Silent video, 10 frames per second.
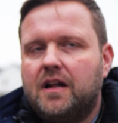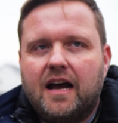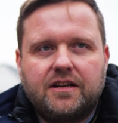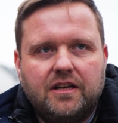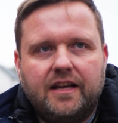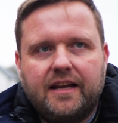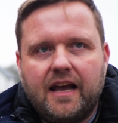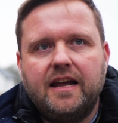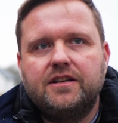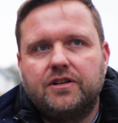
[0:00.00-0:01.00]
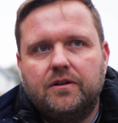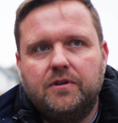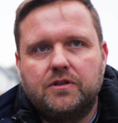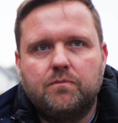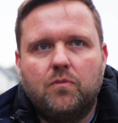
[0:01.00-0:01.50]
Actually in
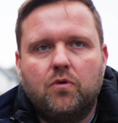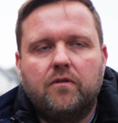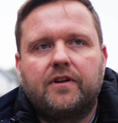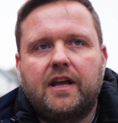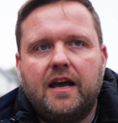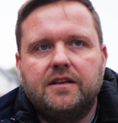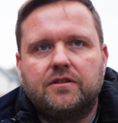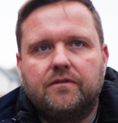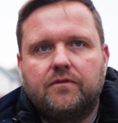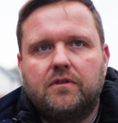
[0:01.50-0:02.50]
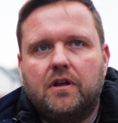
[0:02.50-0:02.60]
Keynsham it's more of a case of